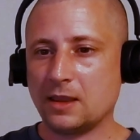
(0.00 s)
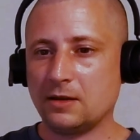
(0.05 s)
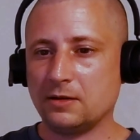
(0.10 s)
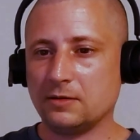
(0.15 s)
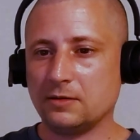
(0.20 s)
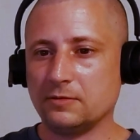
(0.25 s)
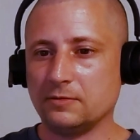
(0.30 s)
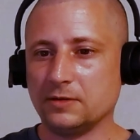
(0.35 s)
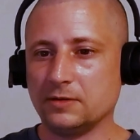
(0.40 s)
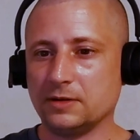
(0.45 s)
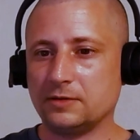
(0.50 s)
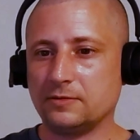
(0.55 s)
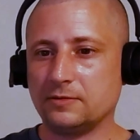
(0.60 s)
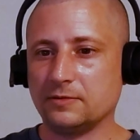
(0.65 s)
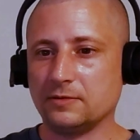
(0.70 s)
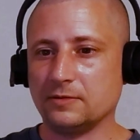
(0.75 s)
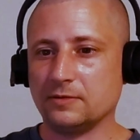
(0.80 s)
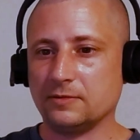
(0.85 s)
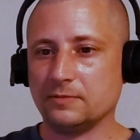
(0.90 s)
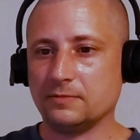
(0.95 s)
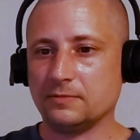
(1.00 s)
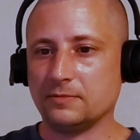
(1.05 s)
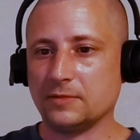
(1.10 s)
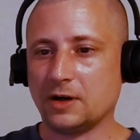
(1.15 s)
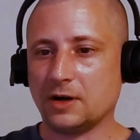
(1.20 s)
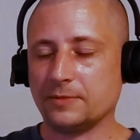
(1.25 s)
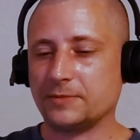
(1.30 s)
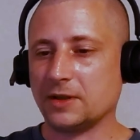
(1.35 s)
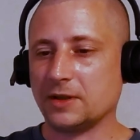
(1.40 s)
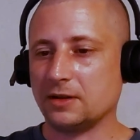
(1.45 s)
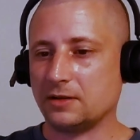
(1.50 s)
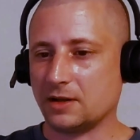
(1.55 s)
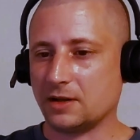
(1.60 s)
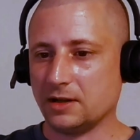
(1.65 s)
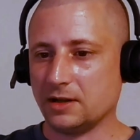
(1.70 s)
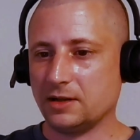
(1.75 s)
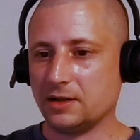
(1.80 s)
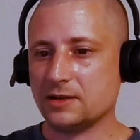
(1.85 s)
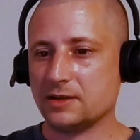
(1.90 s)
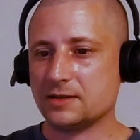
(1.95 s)
with update
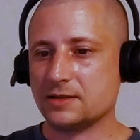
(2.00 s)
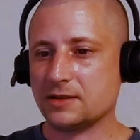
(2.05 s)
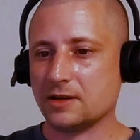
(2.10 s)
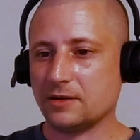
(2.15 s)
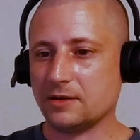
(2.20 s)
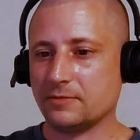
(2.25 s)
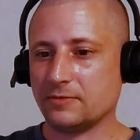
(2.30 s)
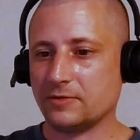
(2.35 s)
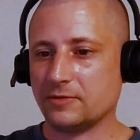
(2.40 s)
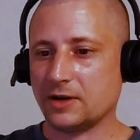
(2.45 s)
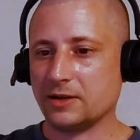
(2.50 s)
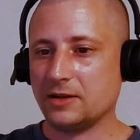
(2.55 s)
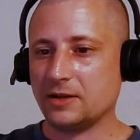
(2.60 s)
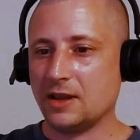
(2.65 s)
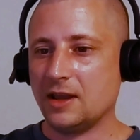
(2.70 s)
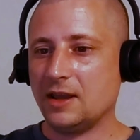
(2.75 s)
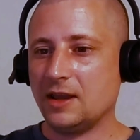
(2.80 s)
guidelines. Yeah, I'm right.